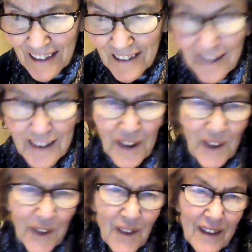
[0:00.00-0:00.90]

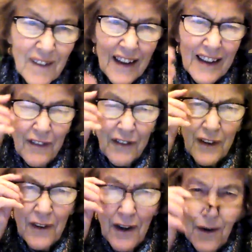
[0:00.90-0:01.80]
So if you
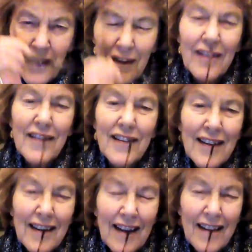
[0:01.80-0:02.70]
noticed,
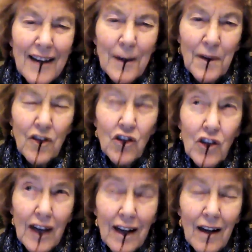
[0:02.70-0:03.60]
I think it was
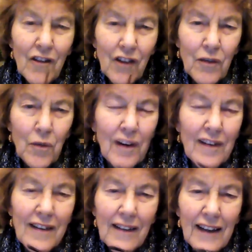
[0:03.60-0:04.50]
Shell just
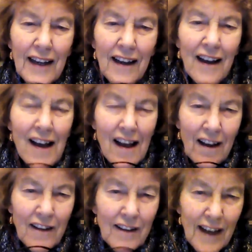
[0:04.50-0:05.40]
recently
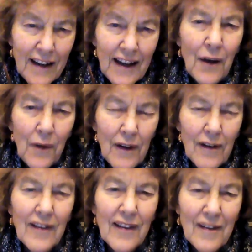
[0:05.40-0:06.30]
sent out
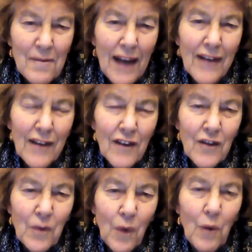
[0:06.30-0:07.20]
this
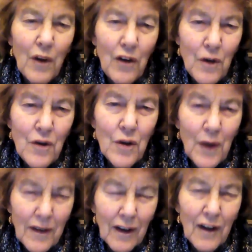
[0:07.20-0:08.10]
message, what would you
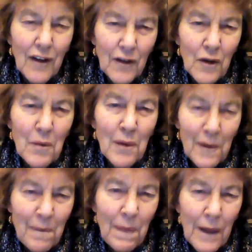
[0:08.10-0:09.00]
do as a
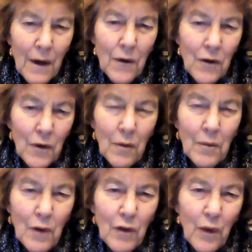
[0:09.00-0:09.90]
consumer, you know, to
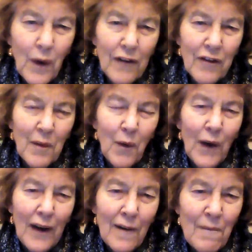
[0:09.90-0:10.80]
move away from
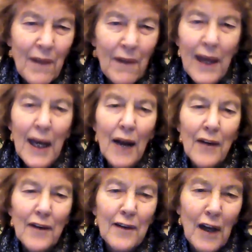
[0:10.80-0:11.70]
oil? And they
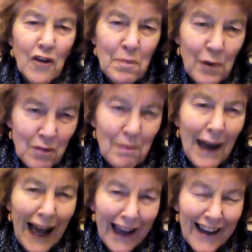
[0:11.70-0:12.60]
got such
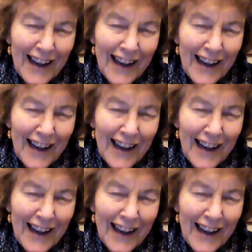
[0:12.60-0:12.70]
pushback